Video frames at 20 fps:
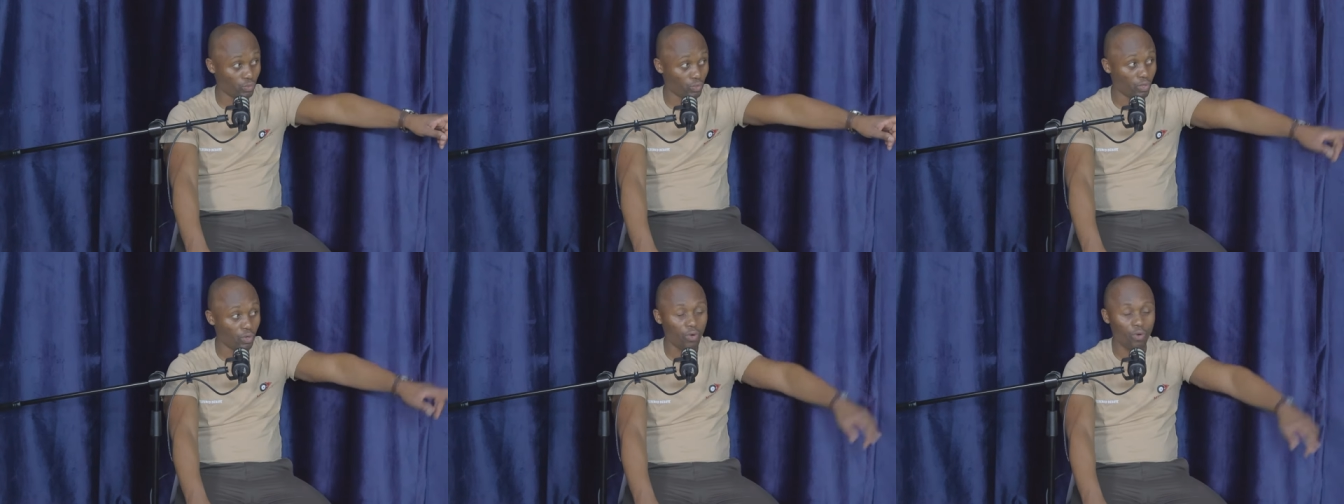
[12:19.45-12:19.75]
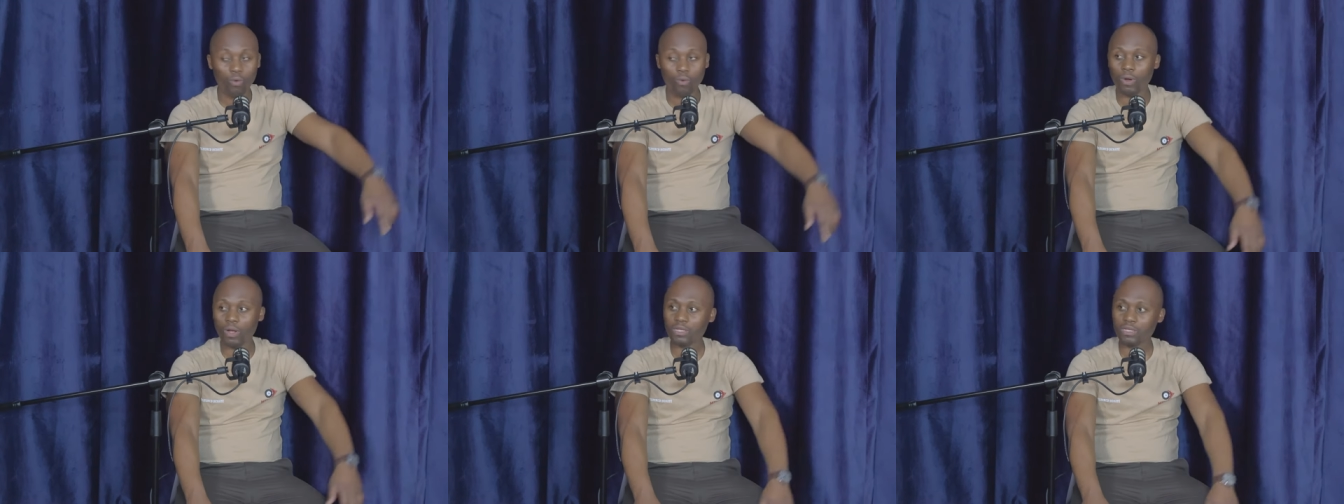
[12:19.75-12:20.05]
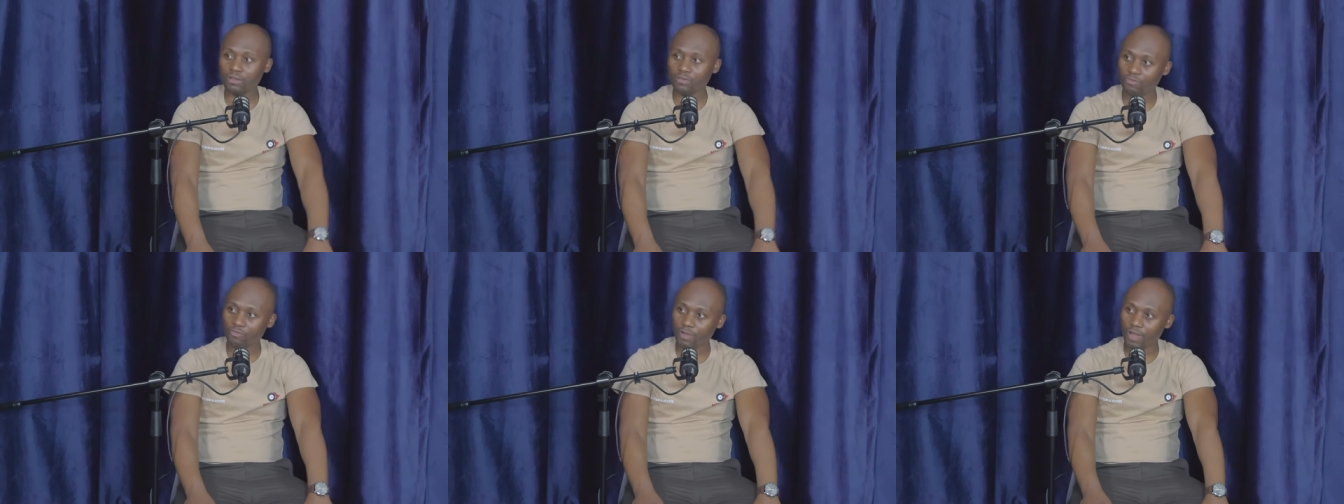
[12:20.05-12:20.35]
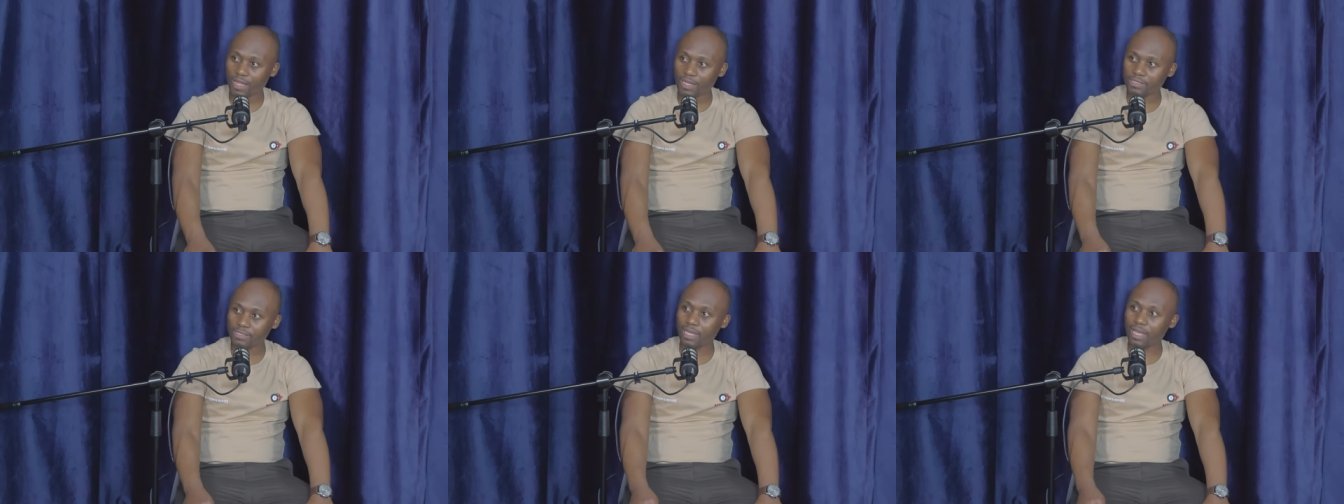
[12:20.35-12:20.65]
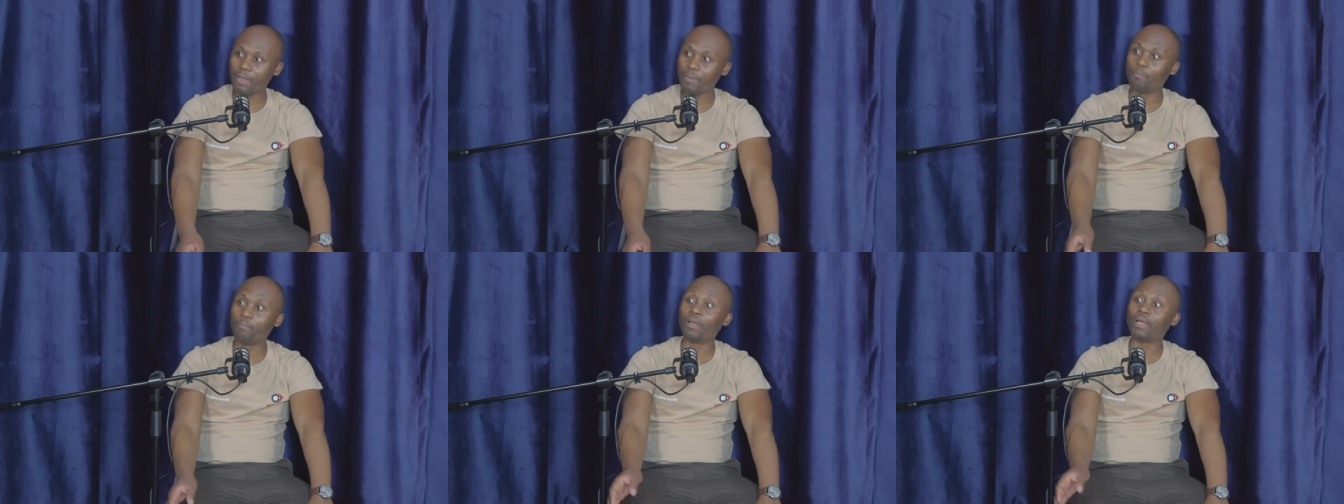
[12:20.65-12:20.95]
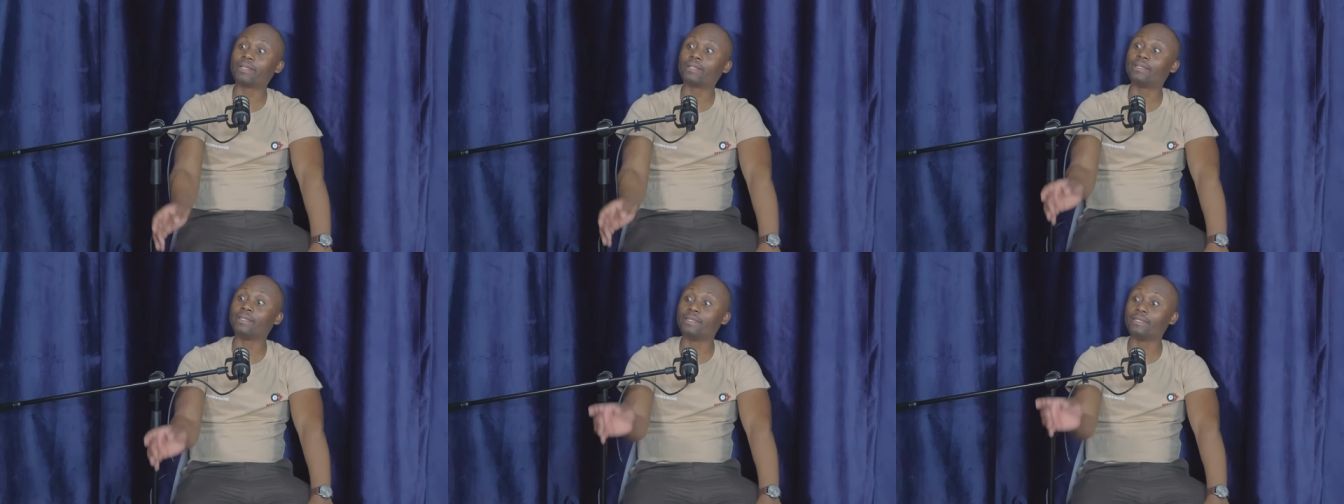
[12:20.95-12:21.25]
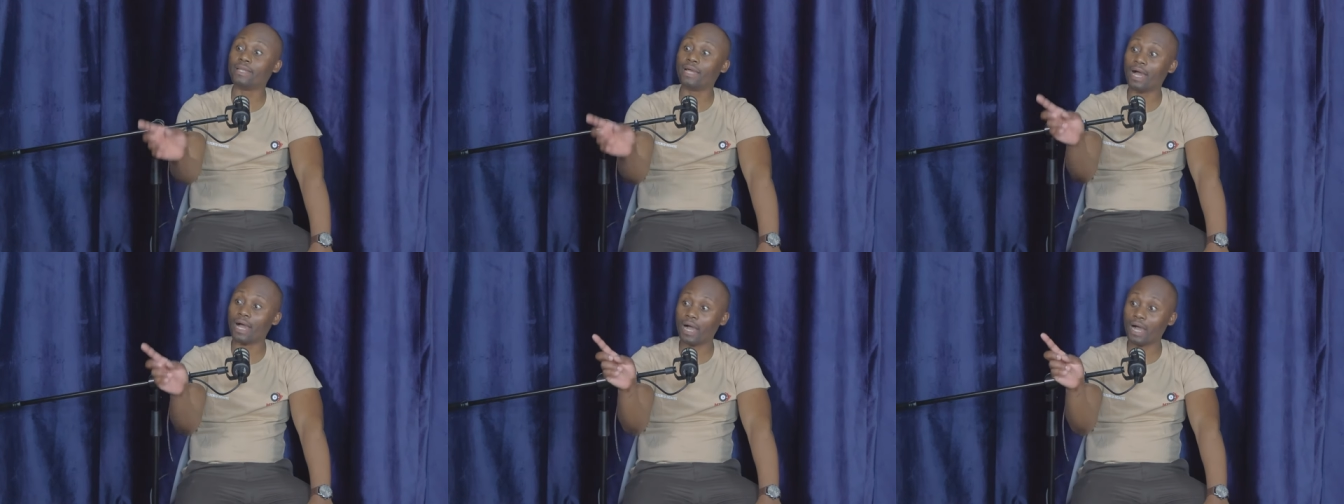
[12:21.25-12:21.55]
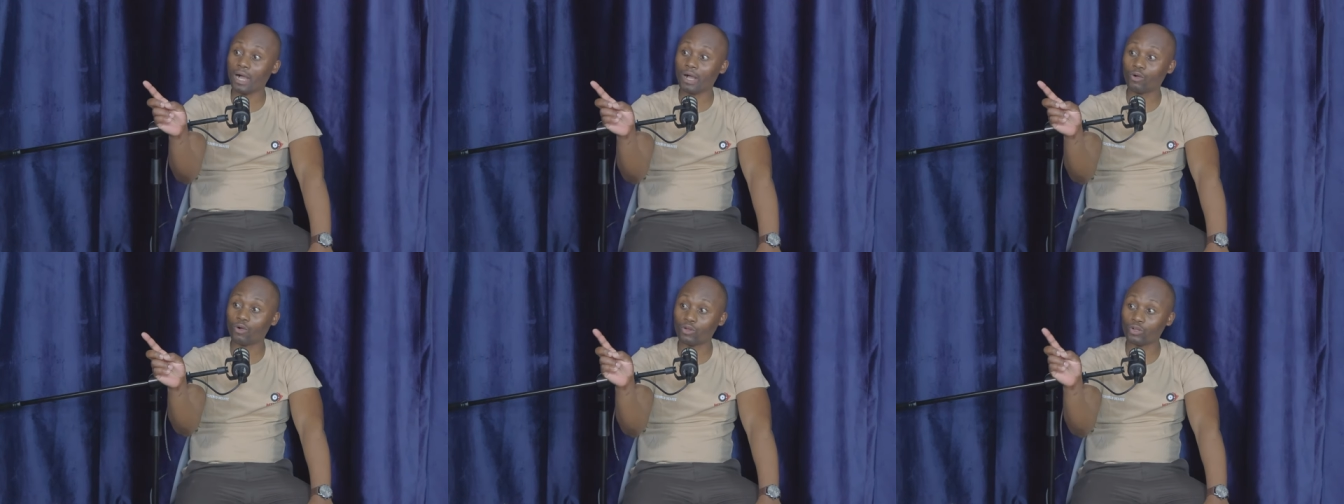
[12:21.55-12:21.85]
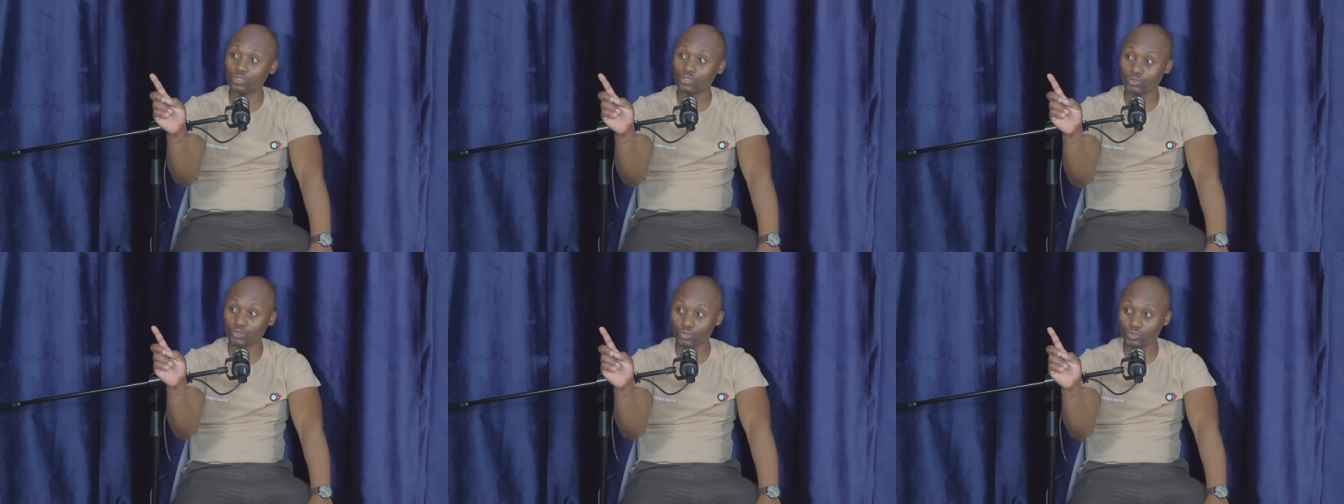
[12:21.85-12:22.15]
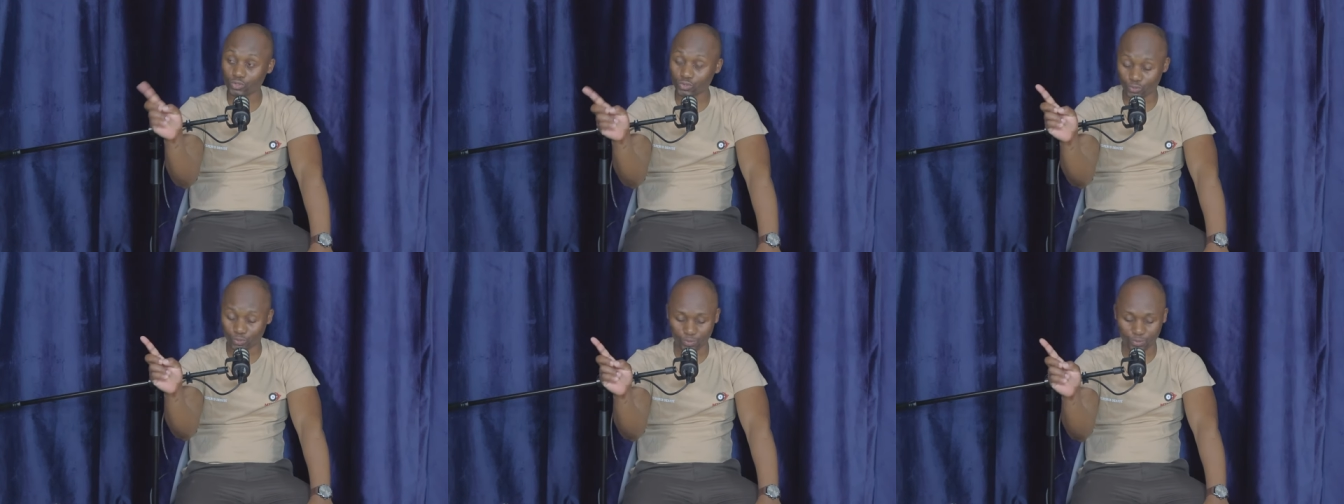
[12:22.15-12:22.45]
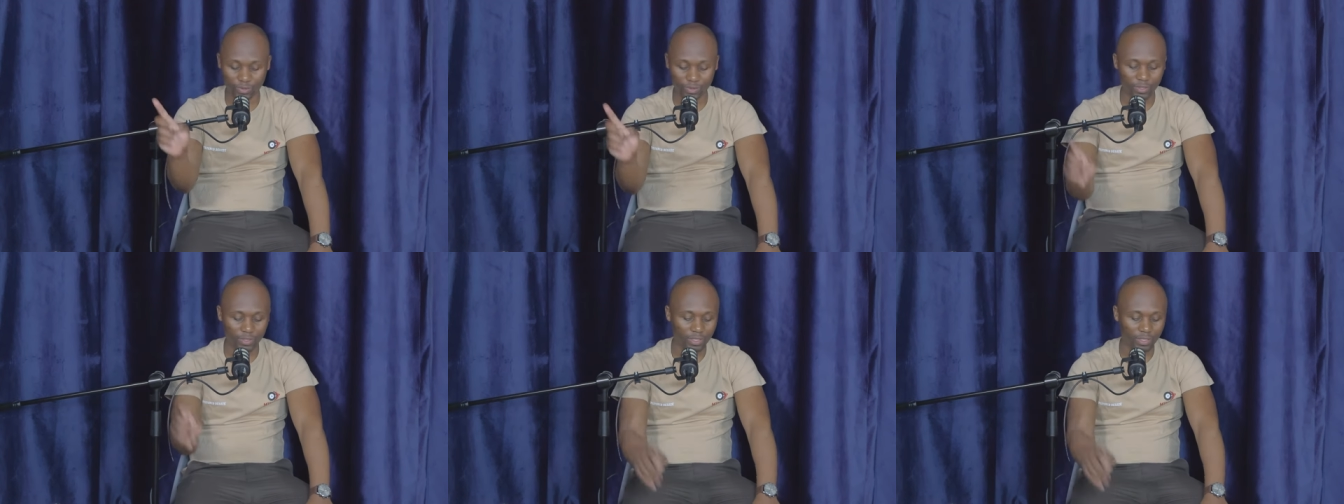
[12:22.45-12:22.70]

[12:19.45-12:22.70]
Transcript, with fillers: Yes. What defines a bad leader, according to you?